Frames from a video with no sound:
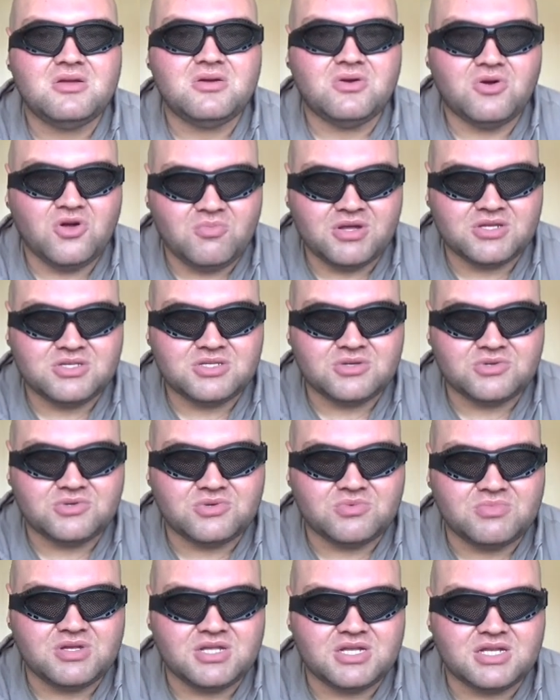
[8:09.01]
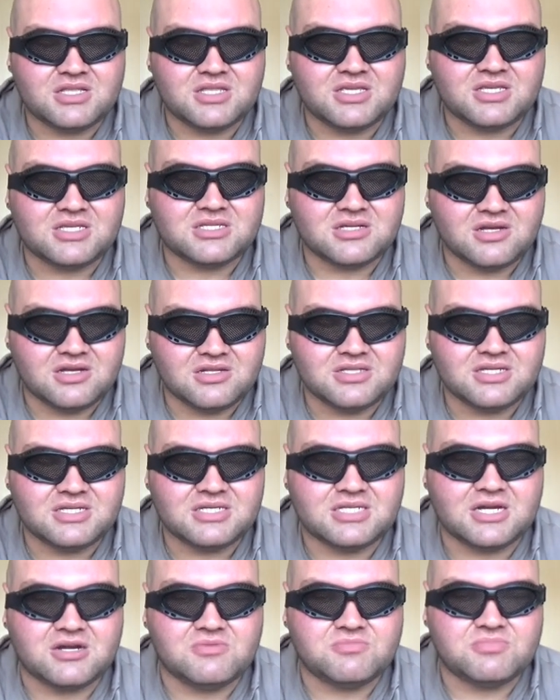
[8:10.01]
All my social media links are
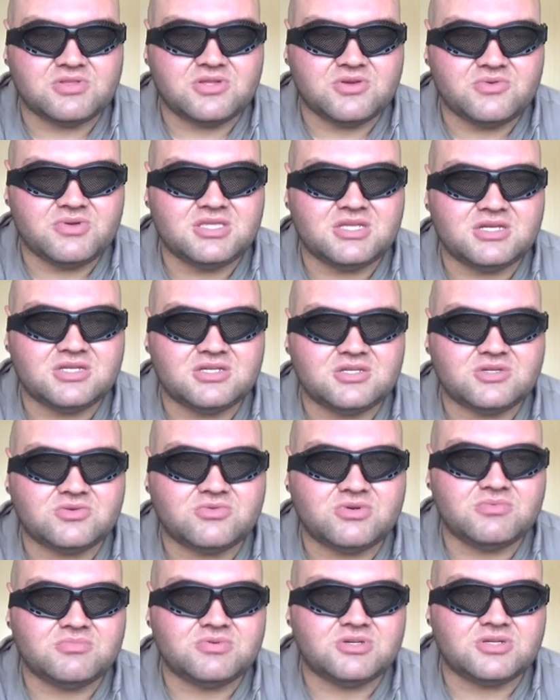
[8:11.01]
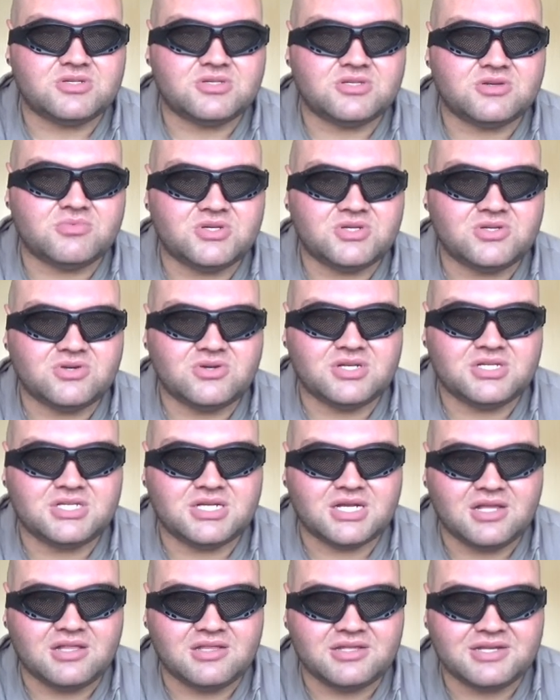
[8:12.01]
linked down below in the description, so be sure to
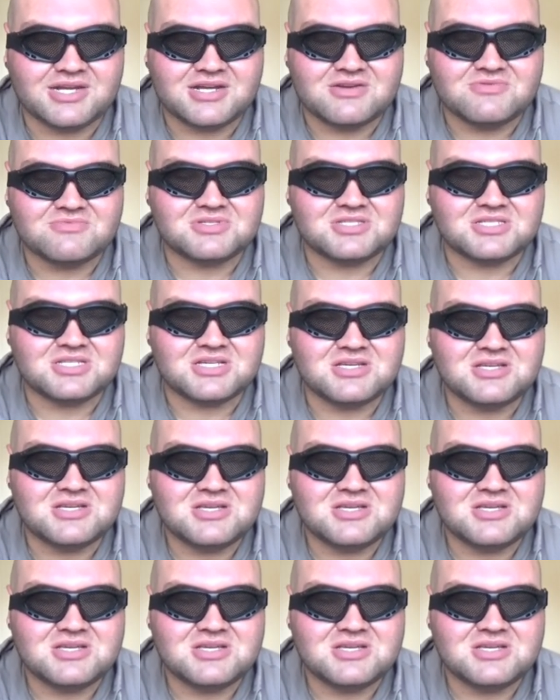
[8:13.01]
check all that out.